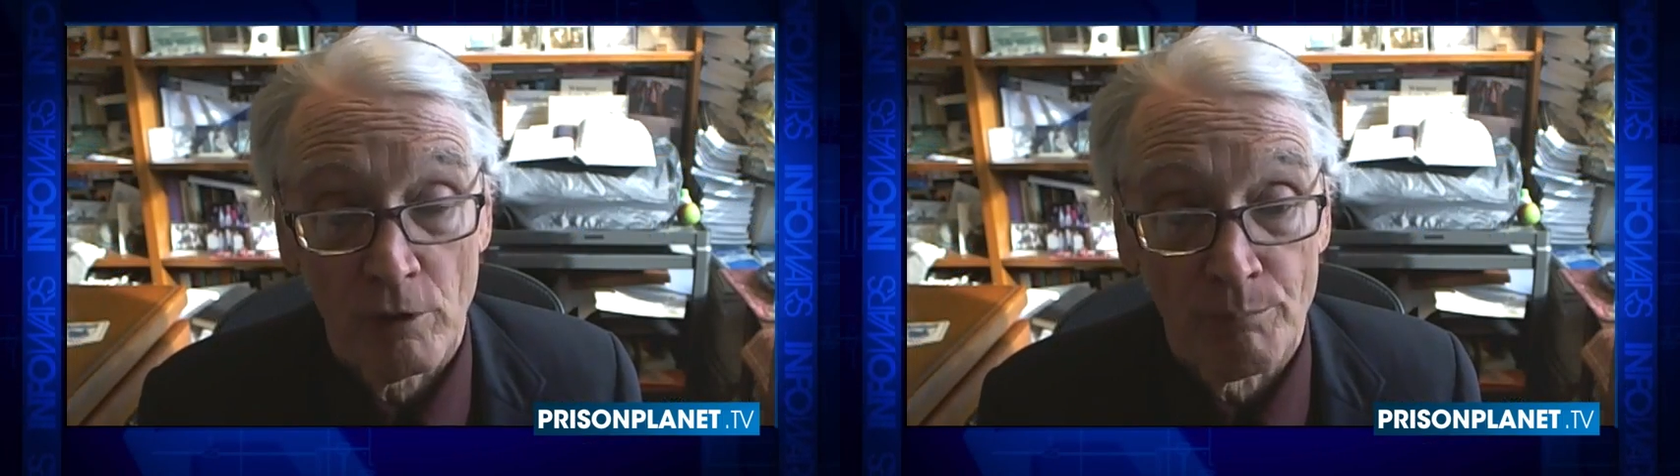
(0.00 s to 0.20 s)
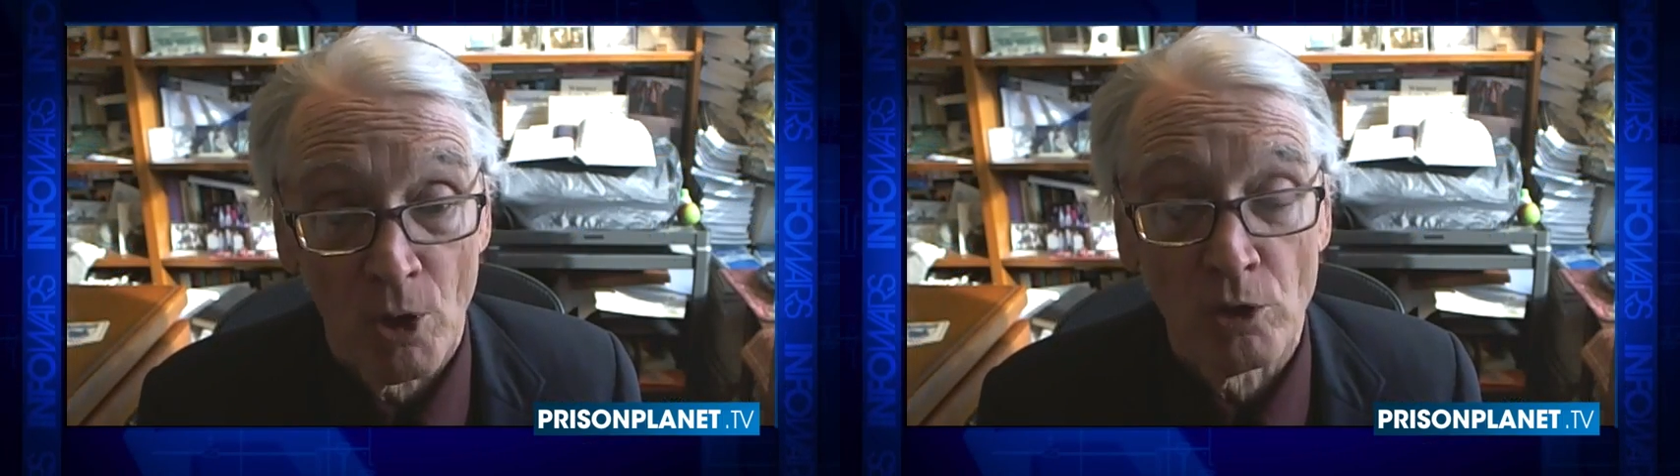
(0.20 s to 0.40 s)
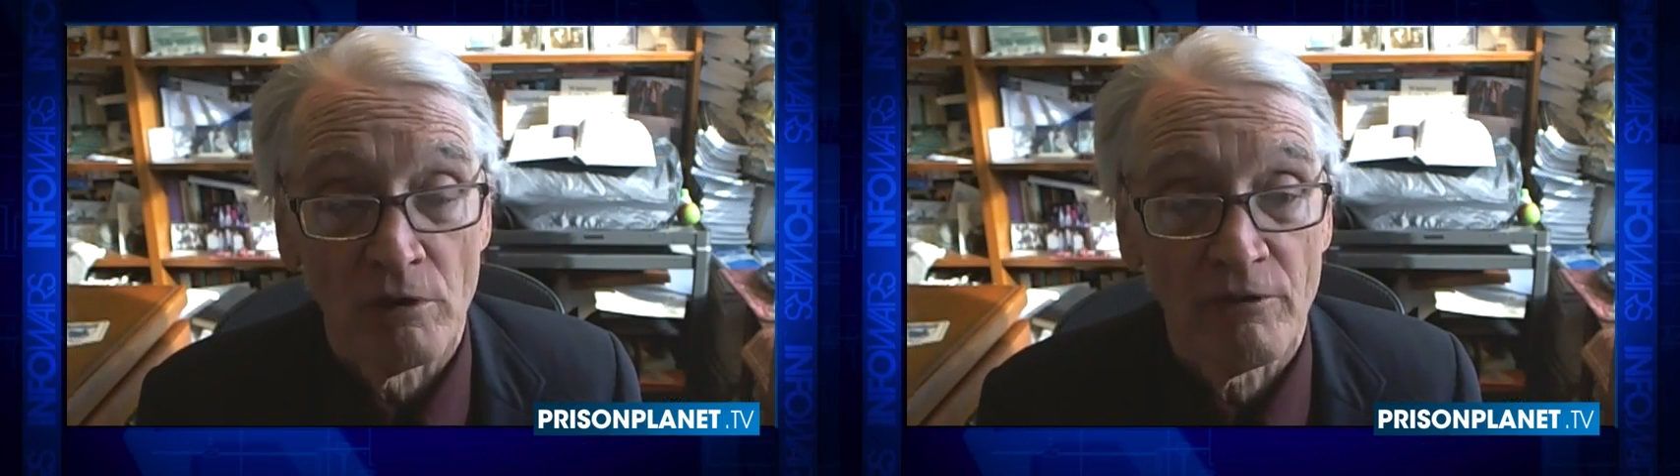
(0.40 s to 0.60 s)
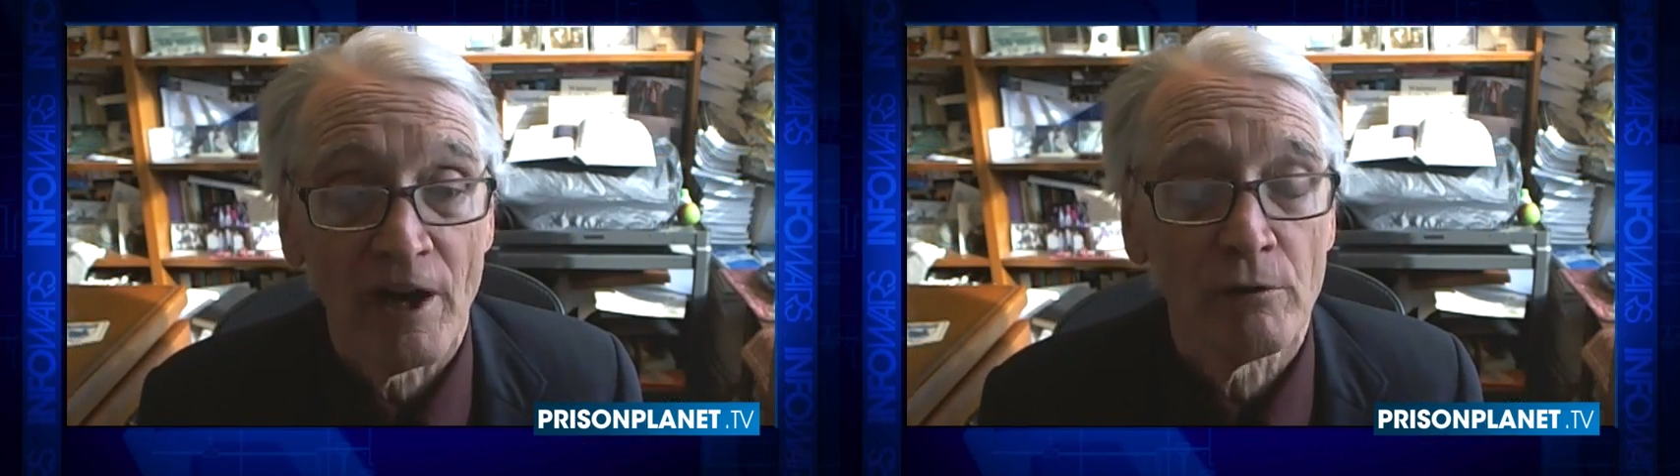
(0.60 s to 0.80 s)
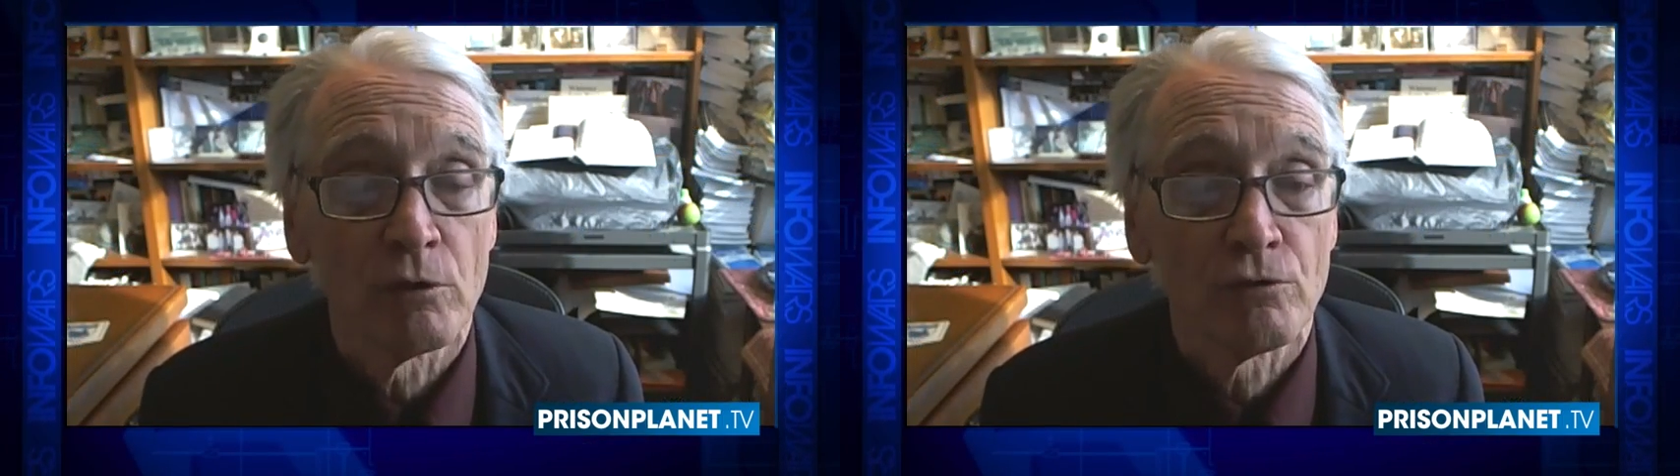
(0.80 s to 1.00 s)
Ebola
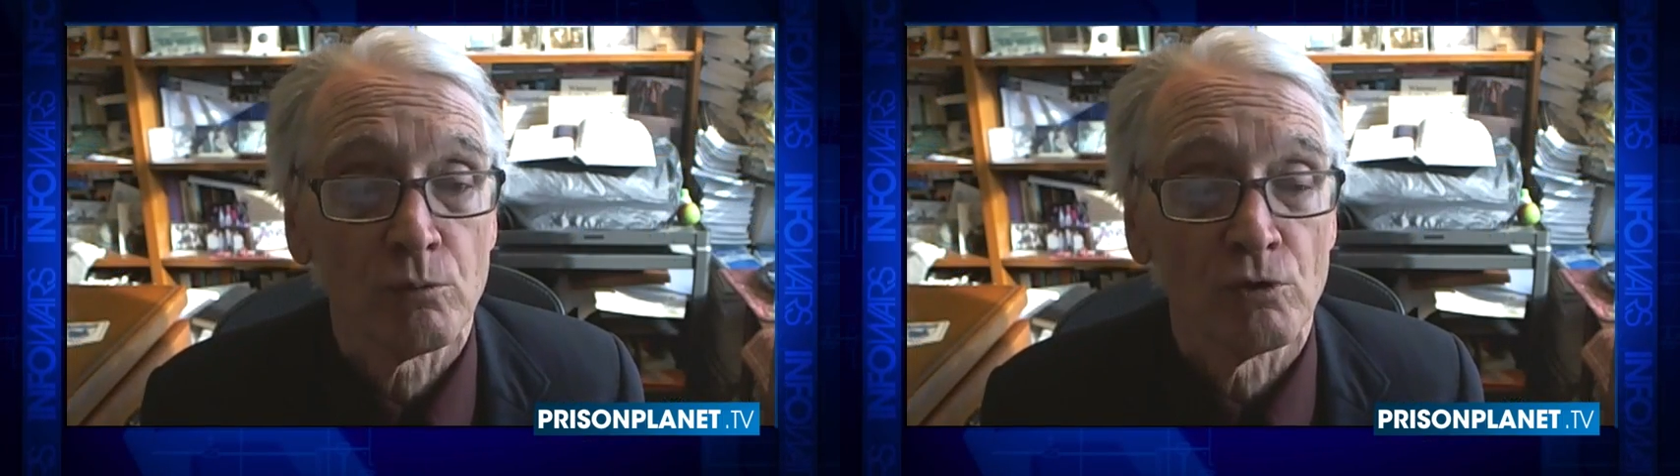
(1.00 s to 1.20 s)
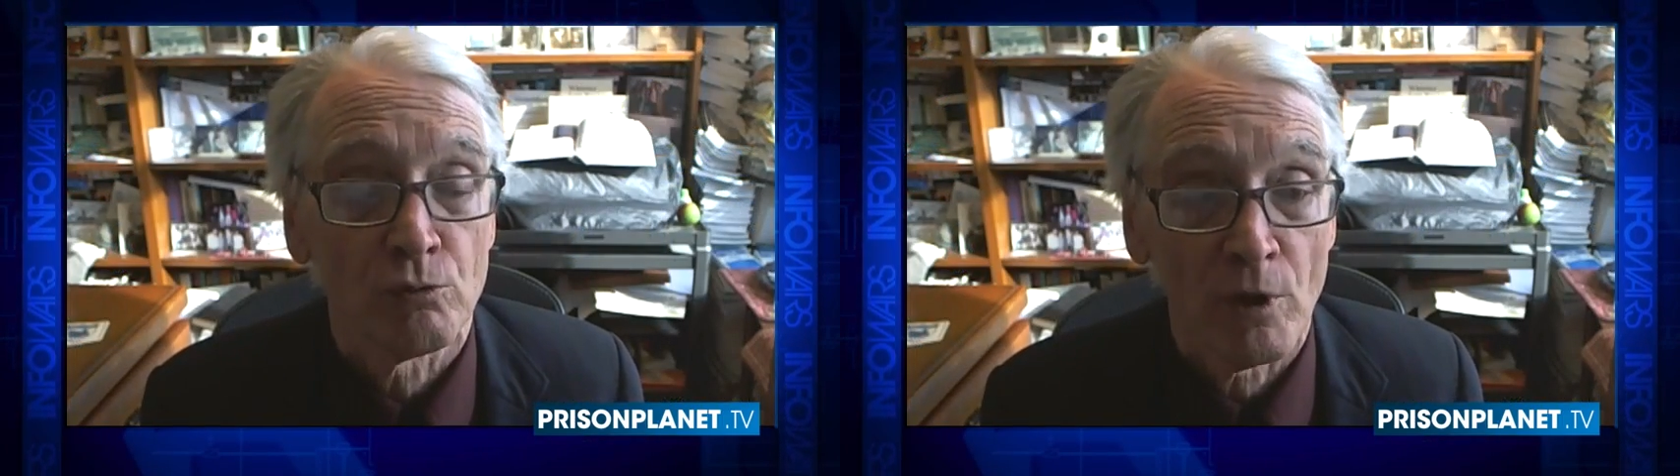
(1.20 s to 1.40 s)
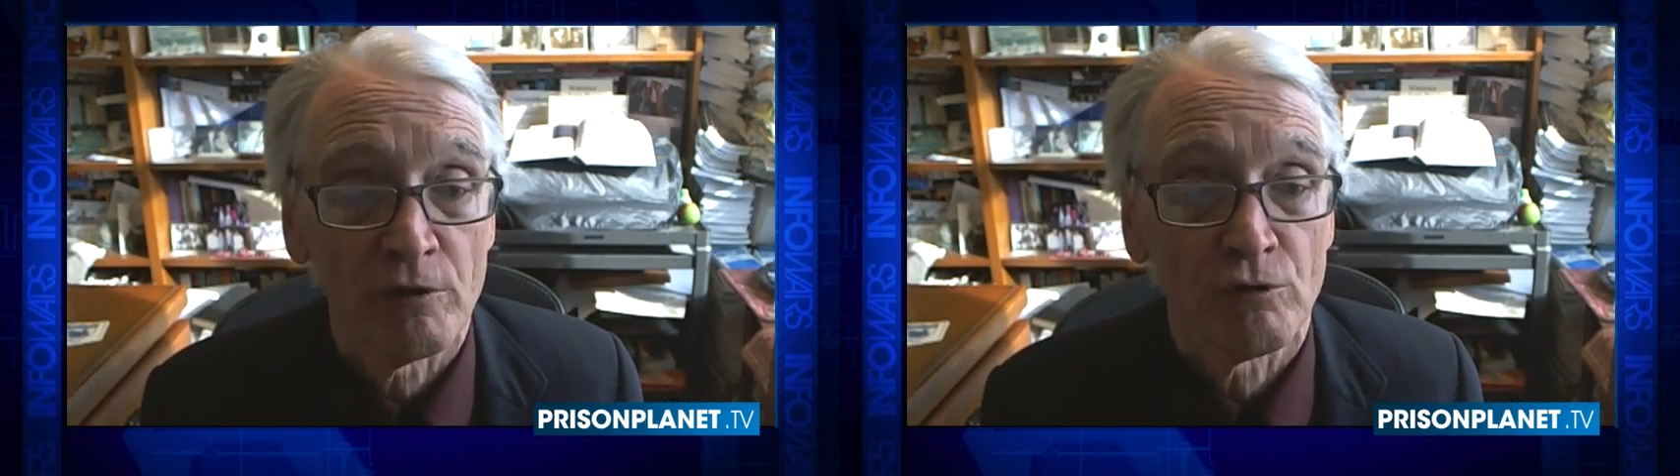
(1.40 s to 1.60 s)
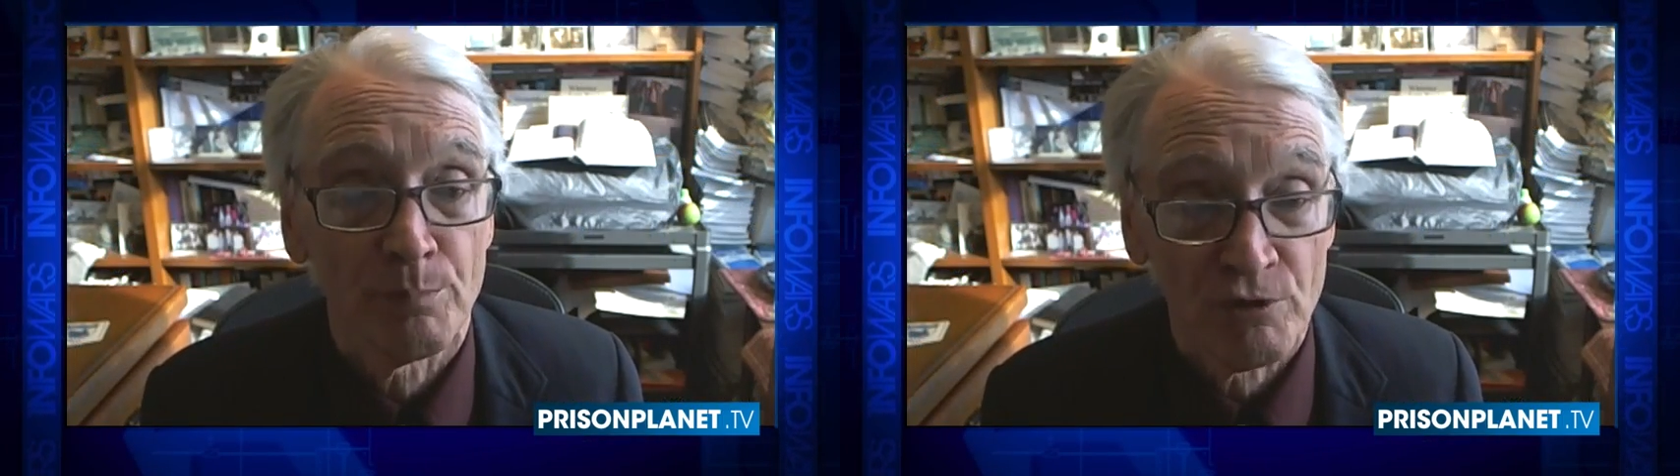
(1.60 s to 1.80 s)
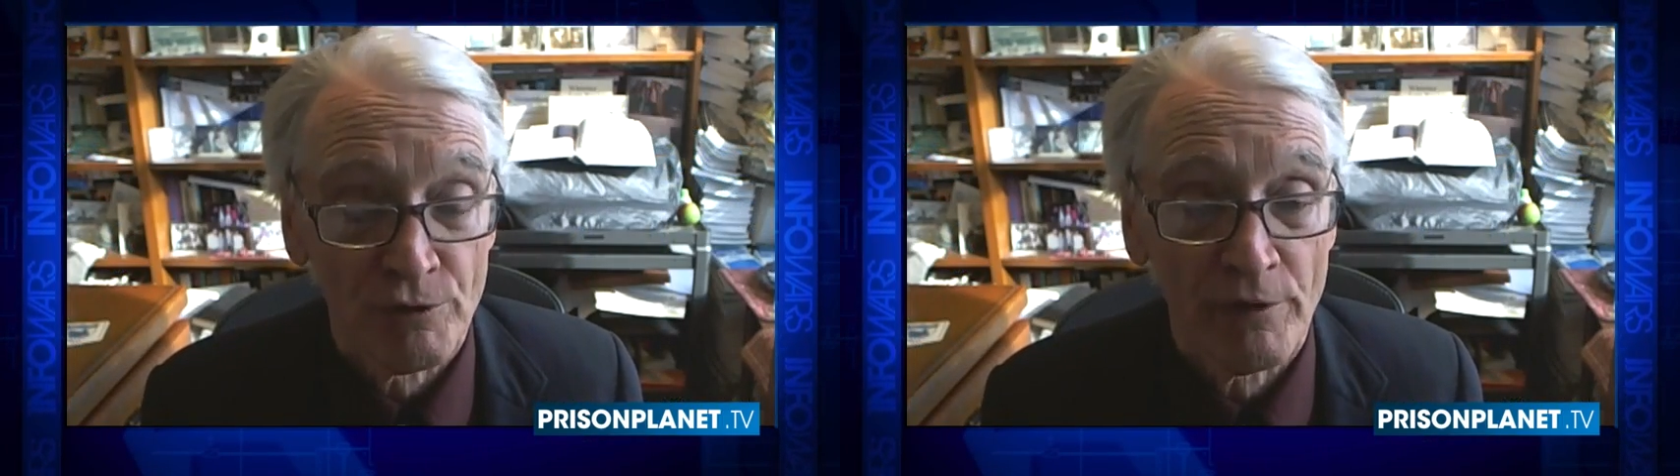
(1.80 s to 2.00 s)
virus was
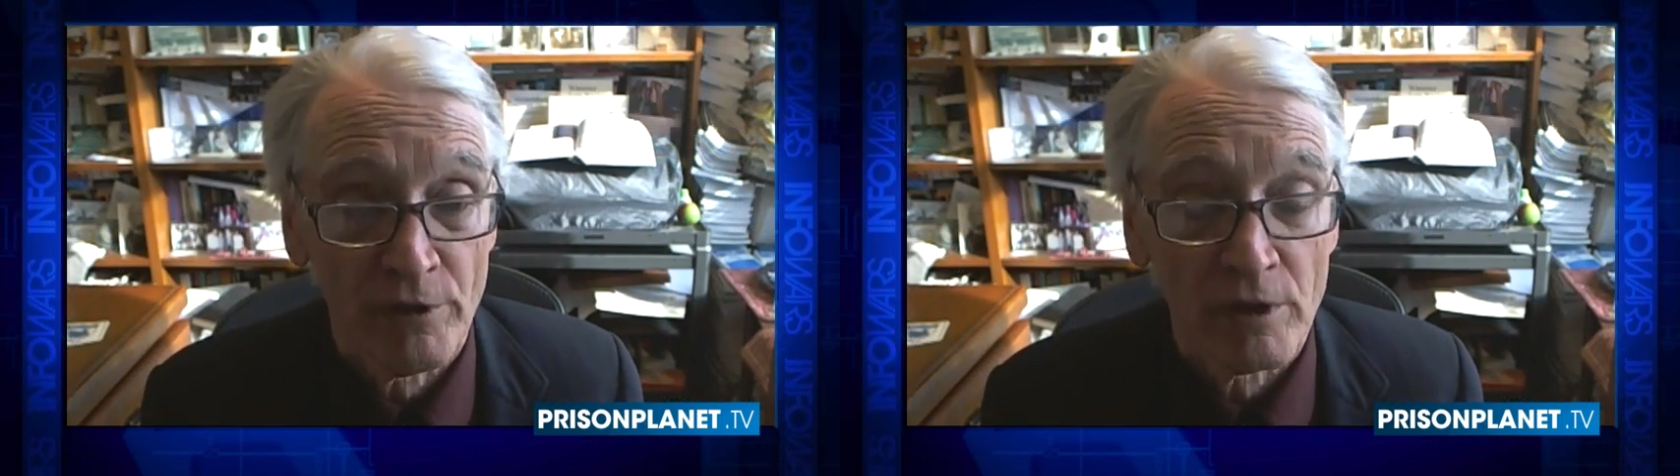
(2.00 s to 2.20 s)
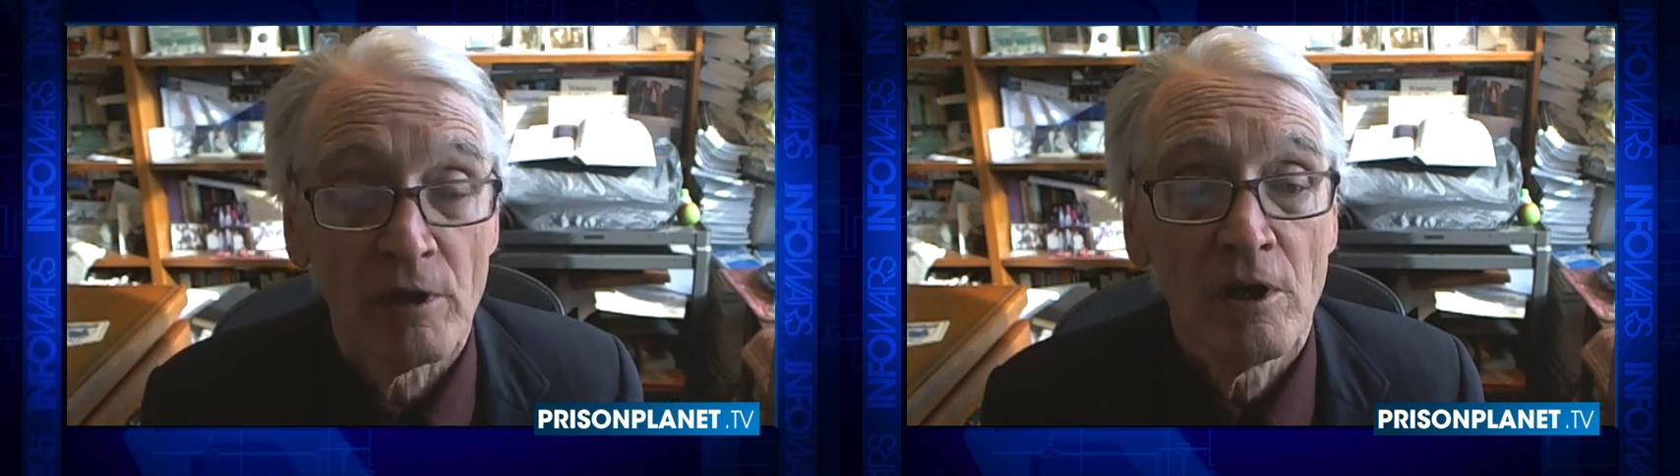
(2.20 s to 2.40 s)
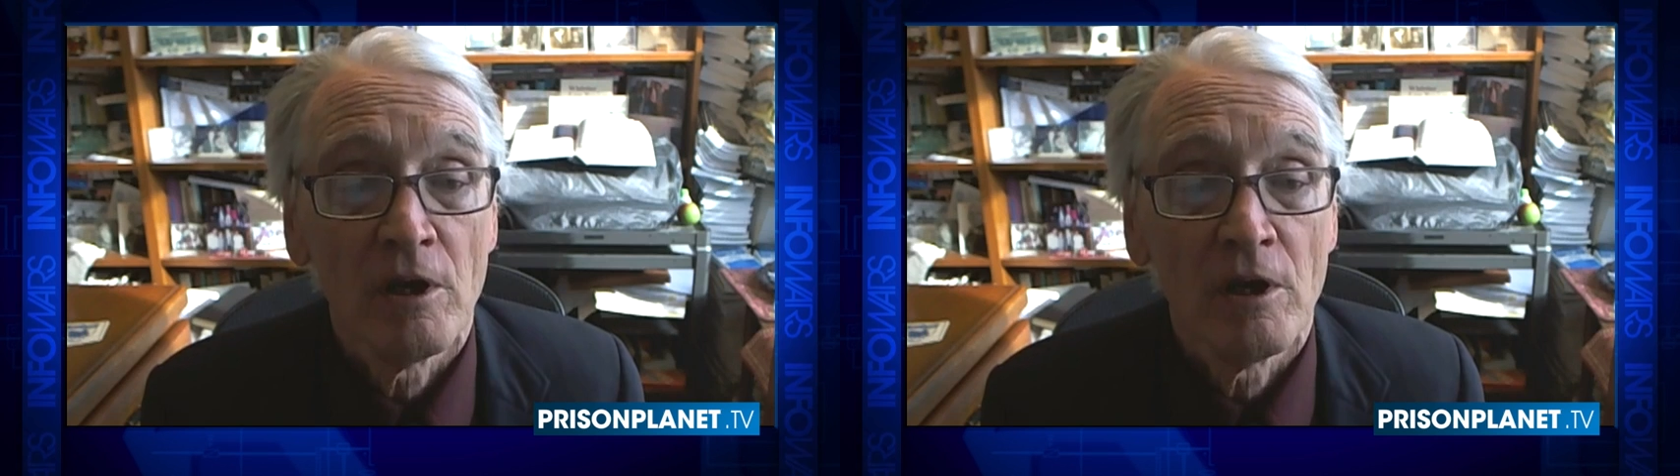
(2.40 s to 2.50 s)
race-specific,